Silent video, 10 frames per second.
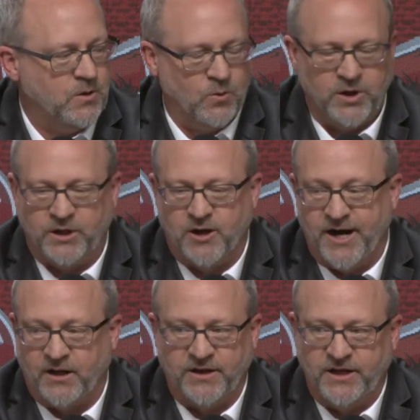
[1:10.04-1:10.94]
were
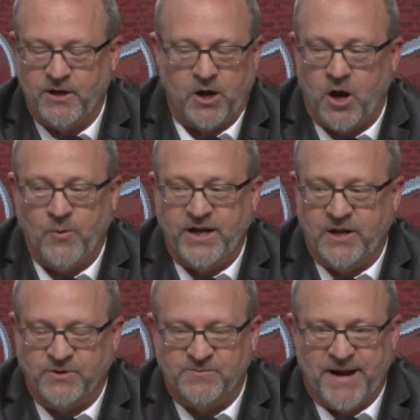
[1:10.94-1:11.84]
incredibly all we did
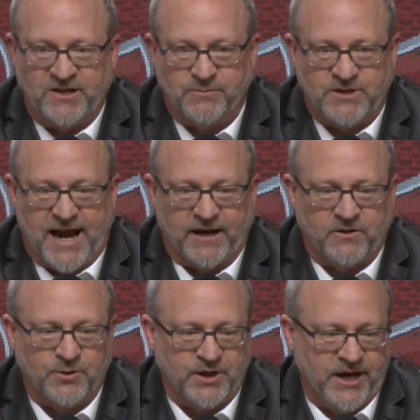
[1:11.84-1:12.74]
was make some
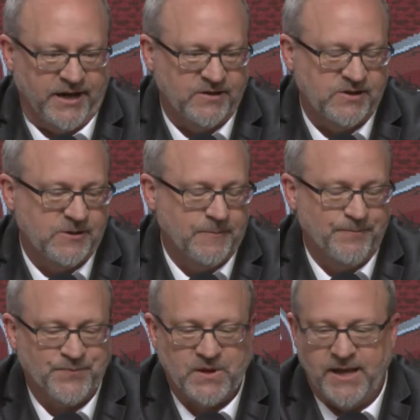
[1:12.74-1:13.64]
tactical things,
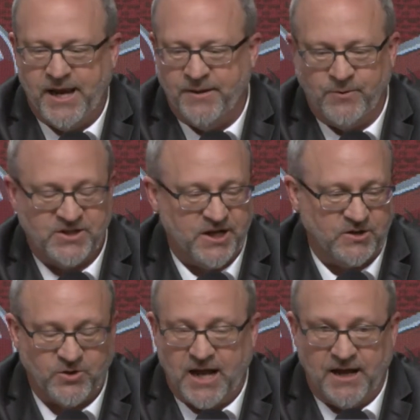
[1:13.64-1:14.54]
and we stuck
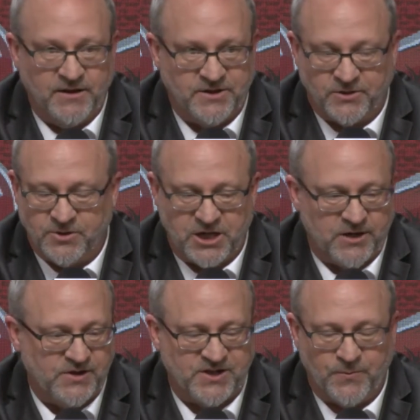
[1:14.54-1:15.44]
to it. Until
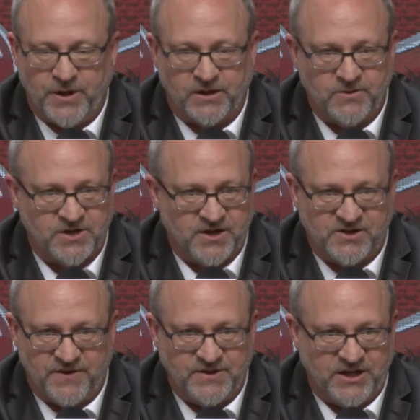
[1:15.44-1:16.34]
Jerry said we closed on a
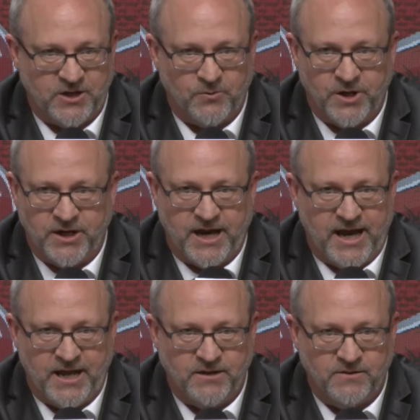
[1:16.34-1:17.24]
17-0 run, I
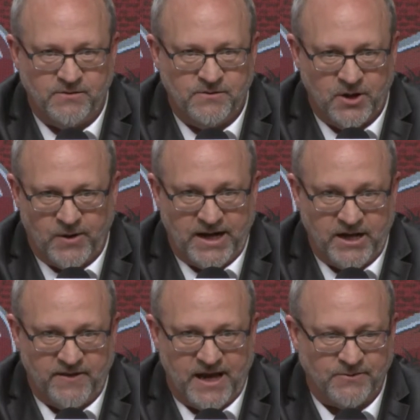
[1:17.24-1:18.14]
had no
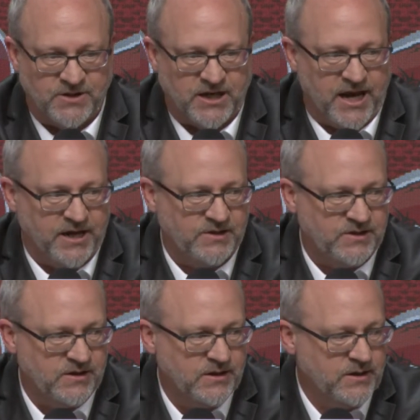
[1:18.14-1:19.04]
idea that was the
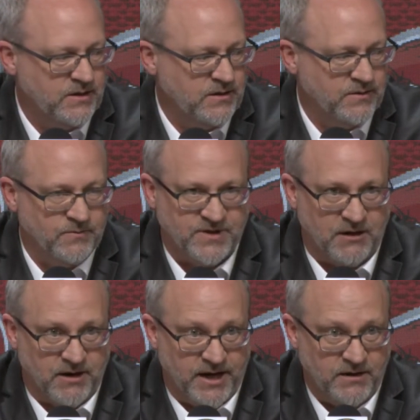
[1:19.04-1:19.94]
case. Was that
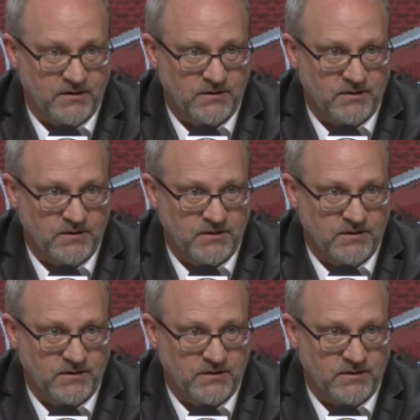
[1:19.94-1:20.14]
right?